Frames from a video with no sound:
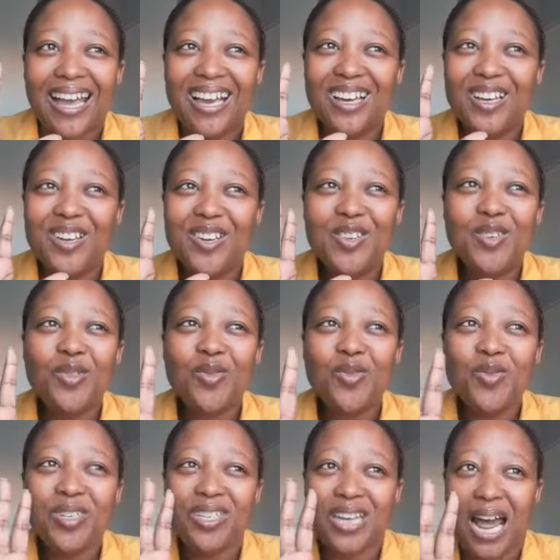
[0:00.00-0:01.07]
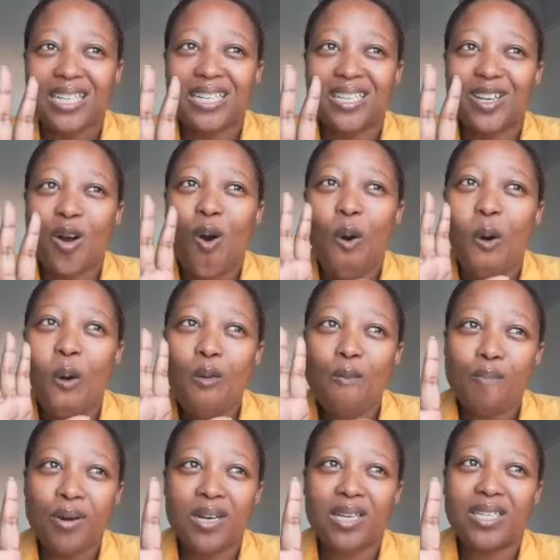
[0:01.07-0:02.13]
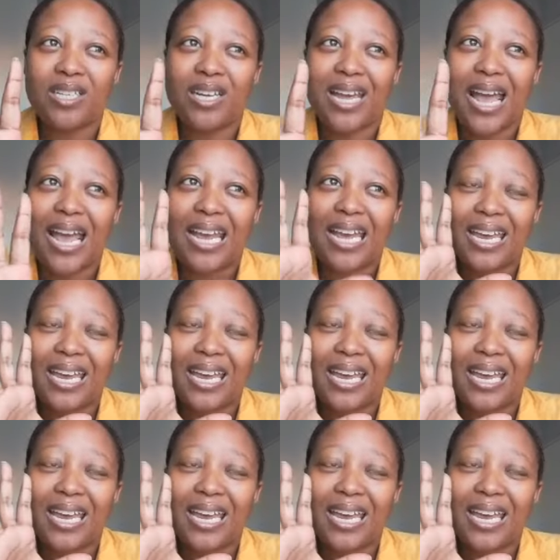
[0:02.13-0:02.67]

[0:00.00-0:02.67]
you just opened a